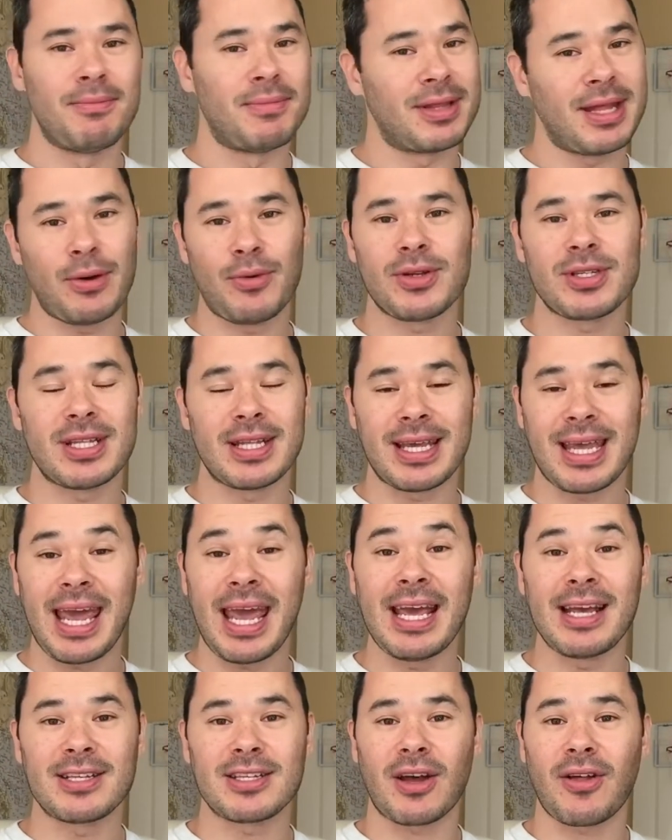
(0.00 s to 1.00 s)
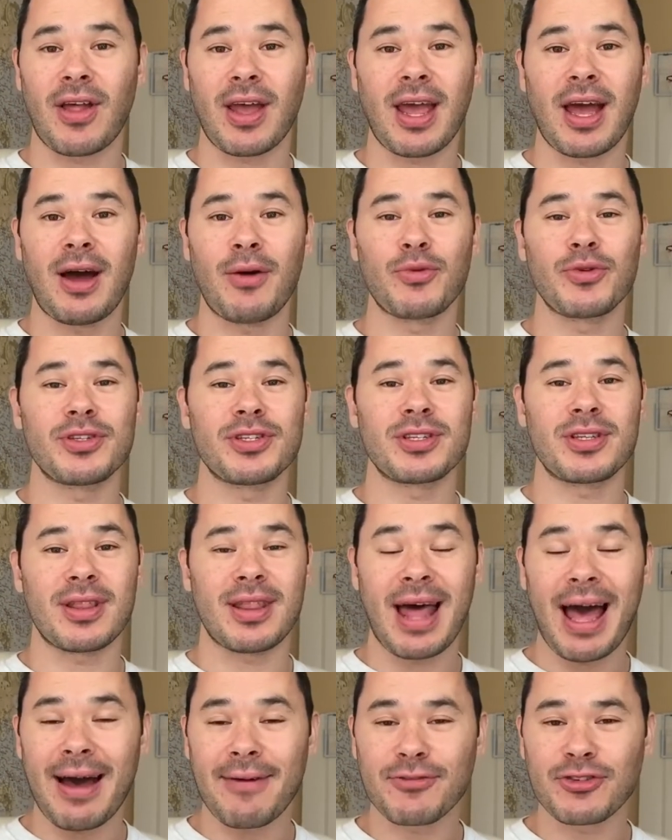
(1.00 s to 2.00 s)
But that wasn't the case. All I got was
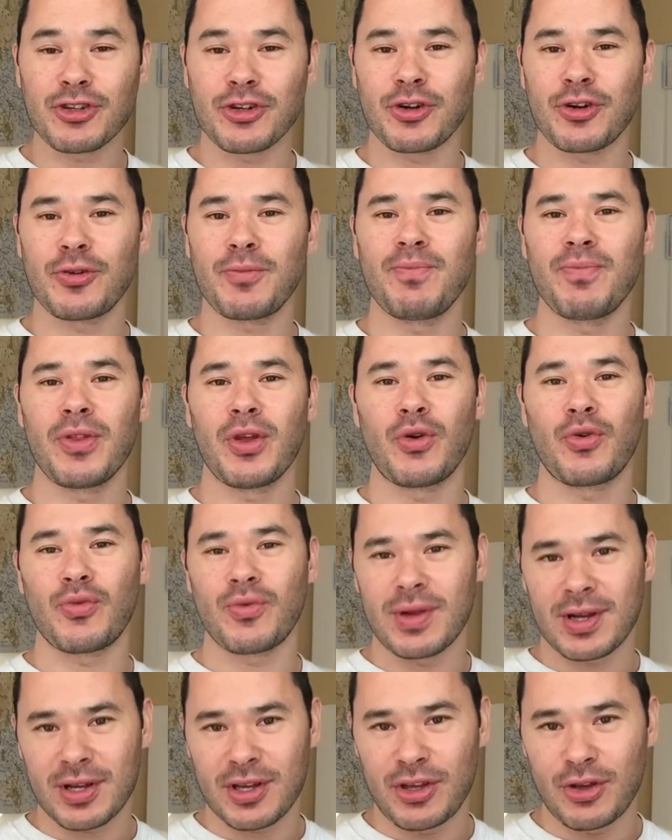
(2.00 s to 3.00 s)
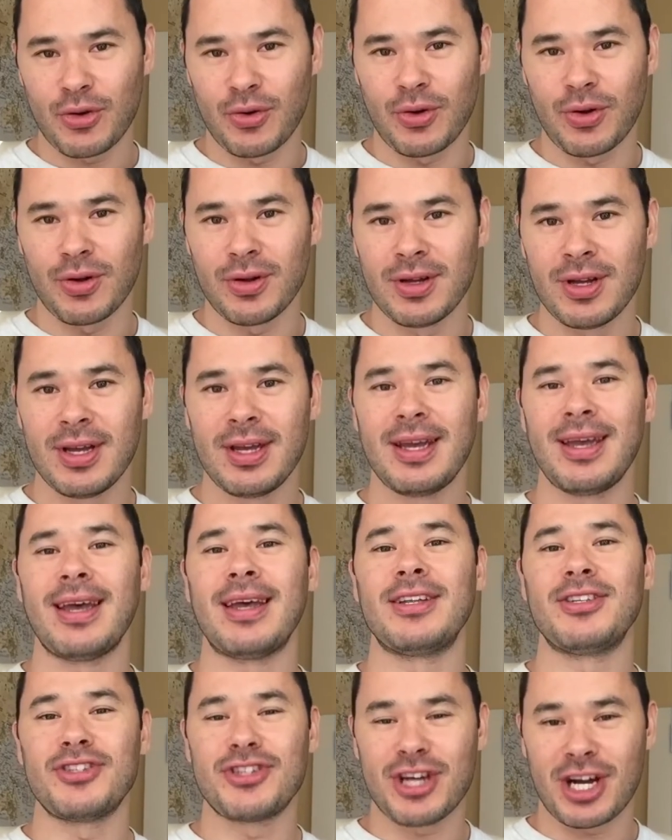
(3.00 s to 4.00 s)
laughter, ridicule,
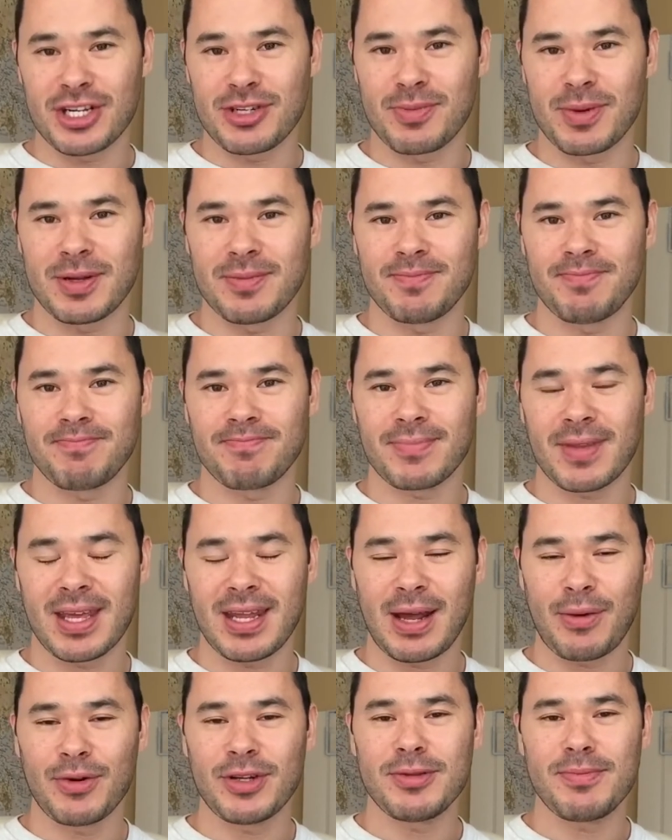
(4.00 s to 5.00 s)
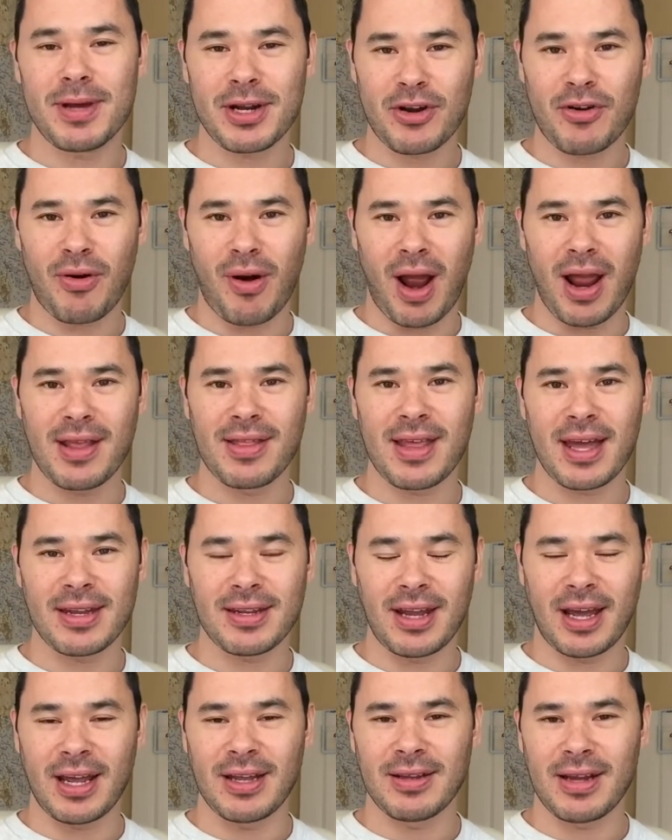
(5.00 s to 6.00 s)
and judgment. And I went to bed crying
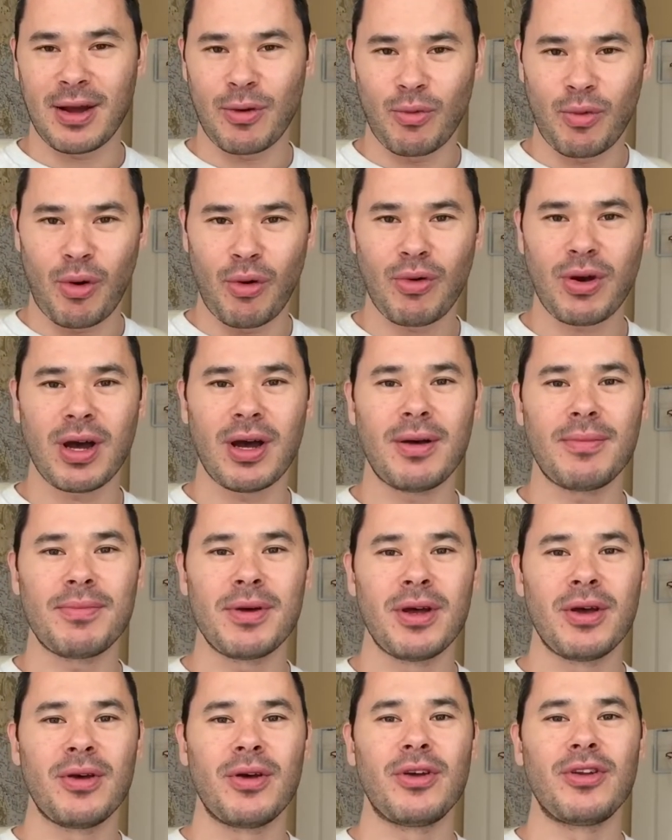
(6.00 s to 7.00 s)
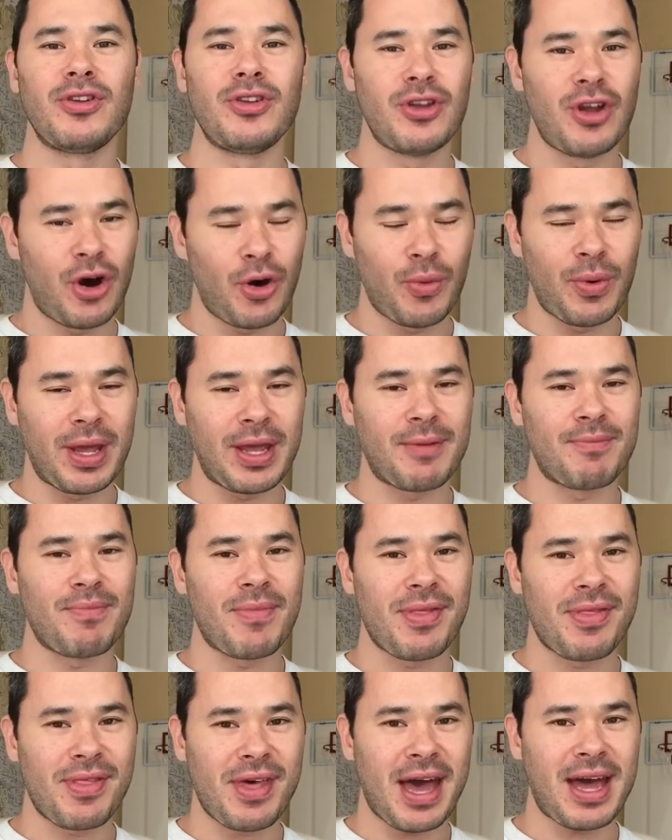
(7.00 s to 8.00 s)
that night, and I woke up knowing
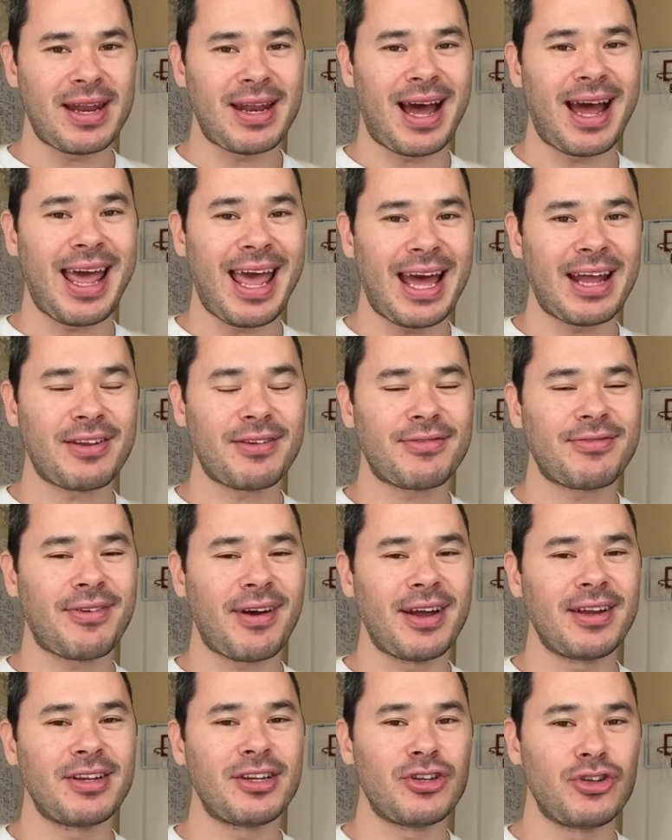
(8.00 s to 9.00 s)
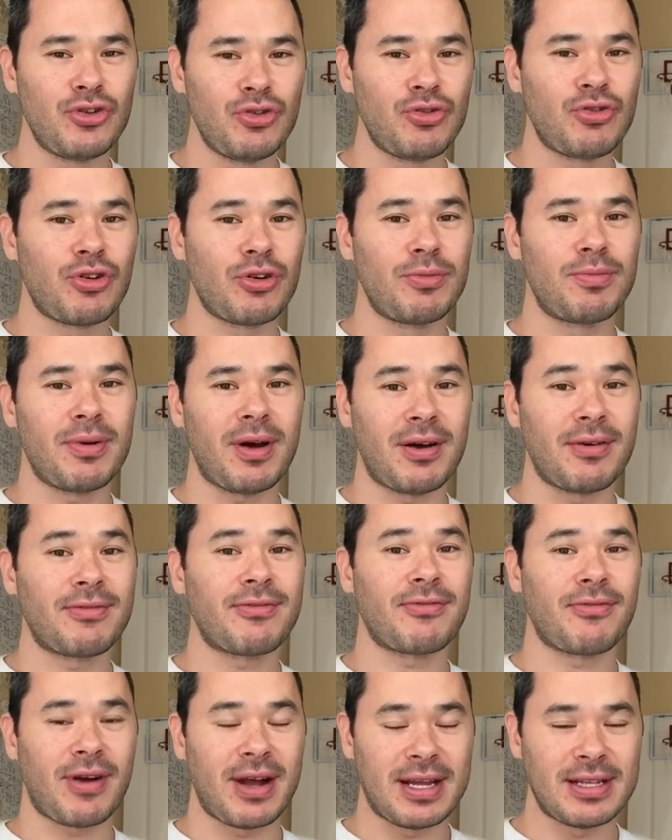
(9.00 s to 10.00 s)
that I had to find a new group of
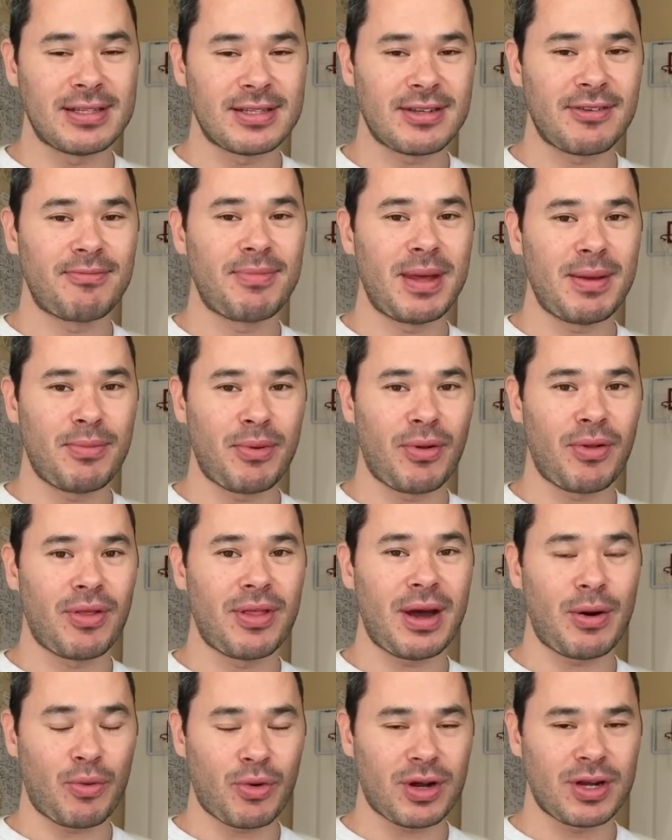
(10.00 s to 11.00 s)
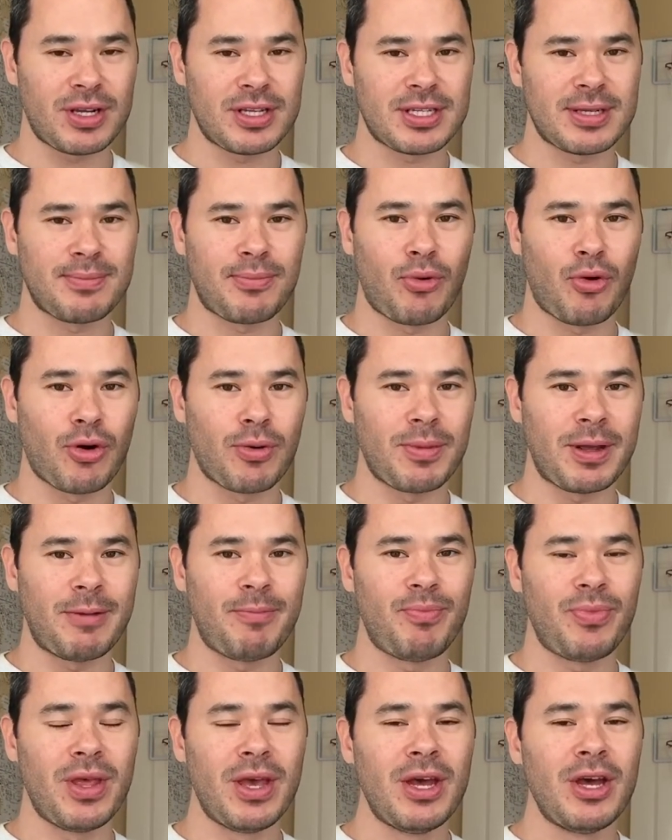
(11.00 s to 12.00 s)
friends, of people that were going to support me.